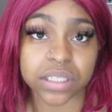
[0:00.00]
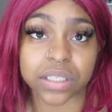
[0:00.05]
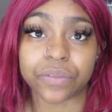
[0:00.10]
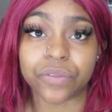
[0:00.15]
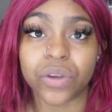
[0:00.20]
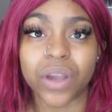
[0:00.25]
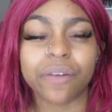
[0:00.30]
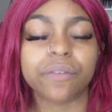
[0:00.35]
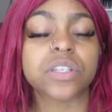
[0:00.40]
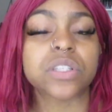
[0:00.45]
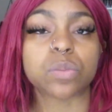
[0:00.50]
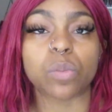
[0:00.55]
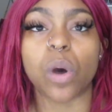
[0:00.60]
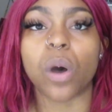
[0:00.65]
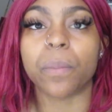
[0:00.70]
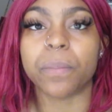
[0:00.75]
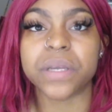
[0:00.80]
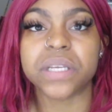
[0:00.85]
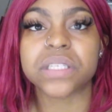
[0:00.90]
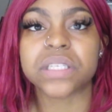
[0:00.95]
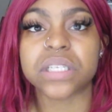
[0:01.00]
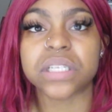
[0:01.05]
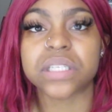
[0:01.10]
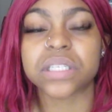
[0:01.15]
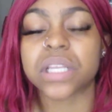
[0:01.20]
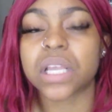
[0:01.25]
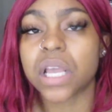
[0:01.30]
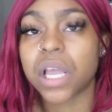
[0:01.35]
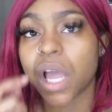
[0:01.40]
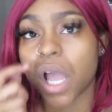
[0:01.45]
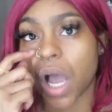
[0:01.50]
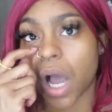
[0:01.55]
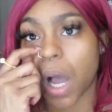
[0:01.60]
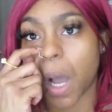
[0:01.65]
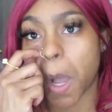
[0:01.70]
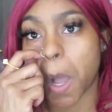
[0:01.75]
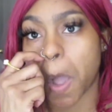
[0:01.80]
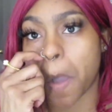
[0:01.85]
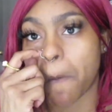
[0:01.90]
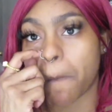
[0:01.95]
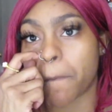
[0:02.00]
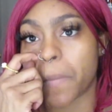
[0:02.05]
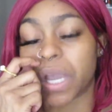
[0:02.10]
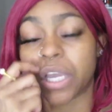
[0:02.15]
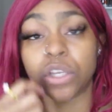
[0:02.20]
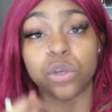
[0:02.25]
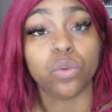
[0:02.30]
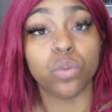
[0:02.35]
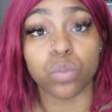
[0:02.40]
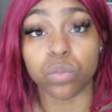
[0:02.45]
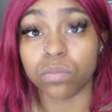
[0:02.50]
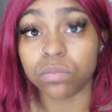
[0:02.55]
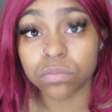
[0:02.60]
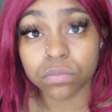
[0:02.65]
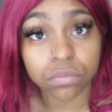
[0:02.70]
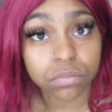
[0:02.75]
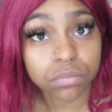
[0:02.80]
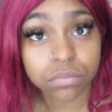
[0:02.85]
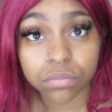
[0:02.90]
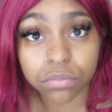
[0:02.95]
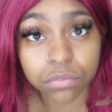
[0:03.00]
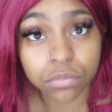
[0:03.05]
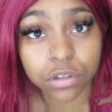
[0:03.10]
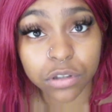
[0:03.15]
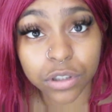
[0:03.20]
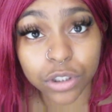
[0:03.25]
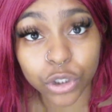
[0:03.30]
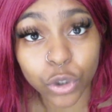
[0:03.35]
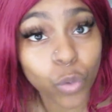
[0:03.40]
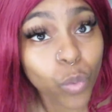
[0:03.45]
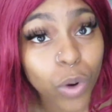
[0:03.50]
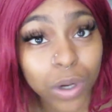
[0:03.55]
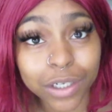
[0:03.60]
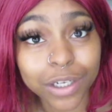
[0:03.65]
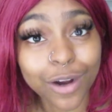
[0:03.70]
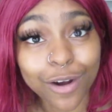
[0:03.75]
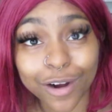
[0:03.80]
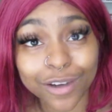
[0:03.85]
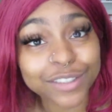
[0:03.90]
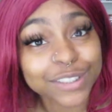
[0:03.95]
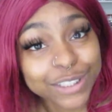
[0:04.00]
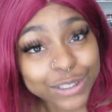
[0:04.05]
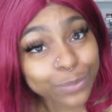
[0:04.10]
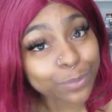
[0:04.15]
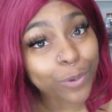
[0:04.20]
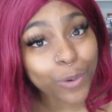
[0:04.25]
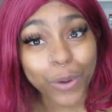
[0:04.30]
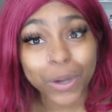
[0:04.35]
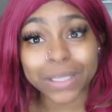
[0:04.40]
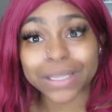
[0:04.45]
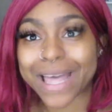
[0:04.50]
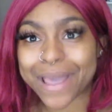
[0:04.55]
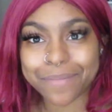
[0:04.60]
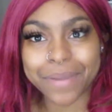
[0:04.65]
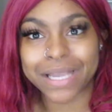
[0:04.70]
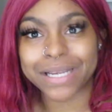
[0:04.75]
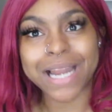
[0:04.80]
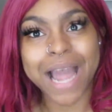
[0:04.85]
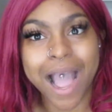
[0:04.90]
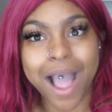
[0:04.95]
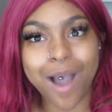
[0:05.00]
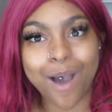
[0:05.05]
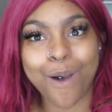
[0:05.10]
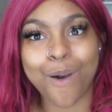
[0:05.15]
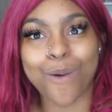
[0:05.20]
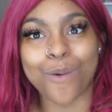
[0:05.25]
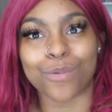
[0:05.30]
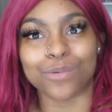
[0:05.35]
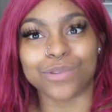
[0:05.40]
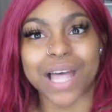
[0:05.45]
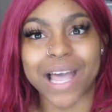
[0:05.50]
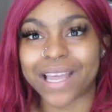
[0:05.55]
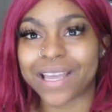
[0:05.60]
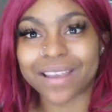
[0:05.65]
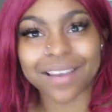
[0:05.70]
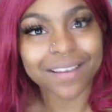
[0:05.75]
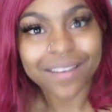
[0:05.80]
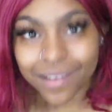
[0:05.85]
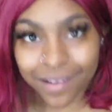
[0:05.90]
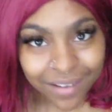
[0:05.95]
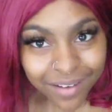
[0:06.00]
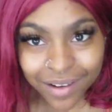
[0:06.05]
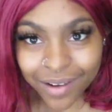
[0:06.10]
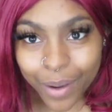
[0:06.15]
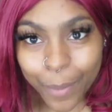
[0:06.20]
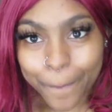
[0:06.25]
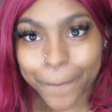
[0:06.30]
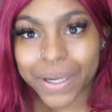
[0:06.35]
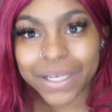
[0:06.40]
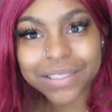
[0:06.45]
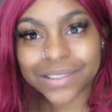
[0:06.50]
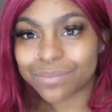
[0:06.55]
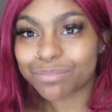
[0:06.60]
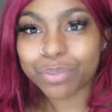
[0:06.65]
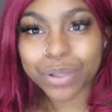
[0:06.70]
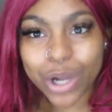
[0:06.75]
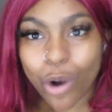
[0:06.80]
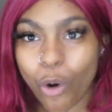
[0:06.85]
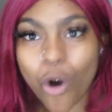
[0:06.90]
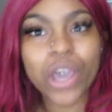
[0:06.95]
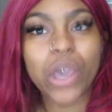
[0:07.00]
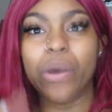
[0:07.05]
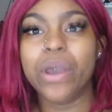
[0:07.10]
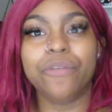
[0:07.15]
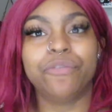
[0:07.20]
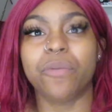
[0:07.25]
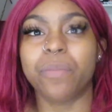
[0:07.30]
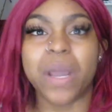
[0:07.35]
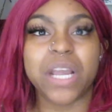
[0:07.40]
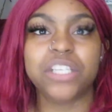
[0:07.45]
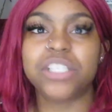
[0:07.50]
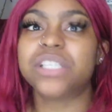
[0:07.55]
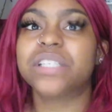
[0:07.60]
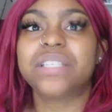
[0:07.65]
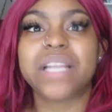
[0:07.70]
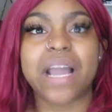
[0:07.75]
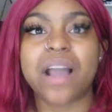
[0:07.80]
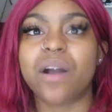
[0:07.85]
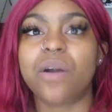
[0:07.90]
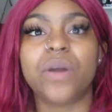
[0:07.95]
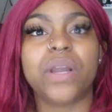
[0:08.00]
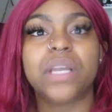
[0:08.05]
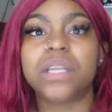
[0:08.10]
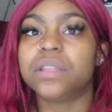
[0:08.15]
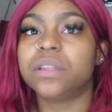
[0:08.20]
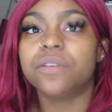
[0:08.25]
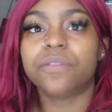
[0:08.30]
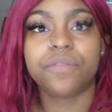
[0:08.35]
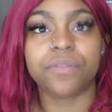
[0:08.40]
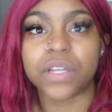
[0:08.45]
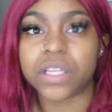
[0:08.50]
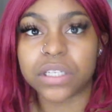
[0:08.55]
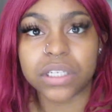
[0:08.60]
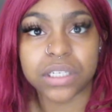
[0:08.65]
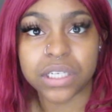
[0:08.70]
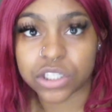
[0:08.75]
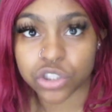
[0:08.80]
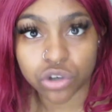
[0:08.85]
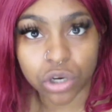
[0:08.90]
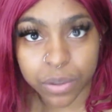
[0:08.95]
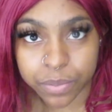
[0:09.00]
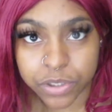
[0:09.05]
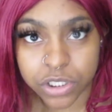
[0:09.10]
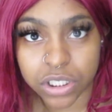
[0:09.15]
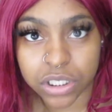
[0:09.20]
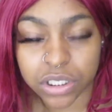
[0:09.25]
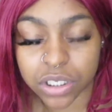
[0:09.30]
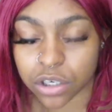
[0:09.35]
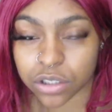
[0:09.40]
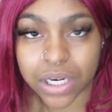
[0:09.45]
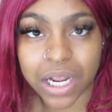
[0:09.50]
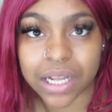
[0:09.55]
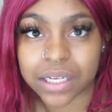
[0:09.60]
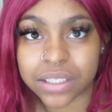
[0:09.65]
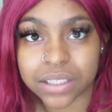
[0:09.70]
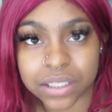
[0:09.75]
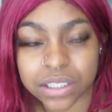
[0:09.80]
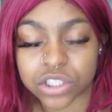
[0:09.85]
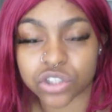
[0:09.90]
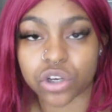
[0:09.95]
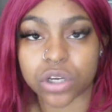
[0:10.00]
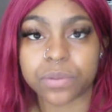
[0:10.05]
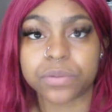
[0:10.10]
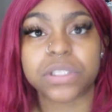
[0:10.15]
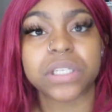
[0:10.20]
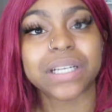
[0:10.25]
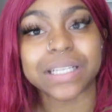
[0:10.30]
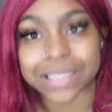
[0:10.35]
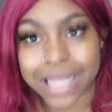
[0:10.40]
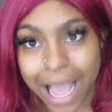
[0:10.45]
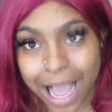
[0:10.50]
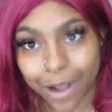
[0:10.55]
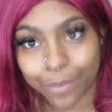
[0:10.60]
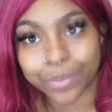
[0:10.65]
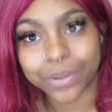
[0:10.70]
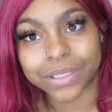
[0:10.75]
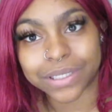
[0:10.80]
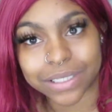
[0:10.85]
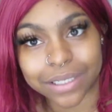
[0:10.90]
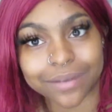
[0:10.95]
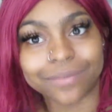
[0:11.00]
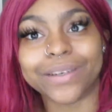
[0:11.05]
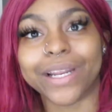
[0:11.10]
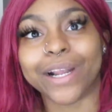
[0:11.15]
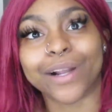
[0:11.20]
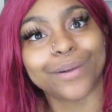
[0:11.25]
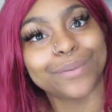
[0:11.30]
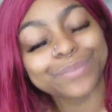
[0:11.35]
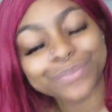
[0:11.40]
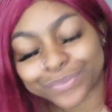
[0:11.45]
If you have a small business and you want a girl to support, let me know. Like, put all your information down in the description, or not in the description, because I'll put stuff there.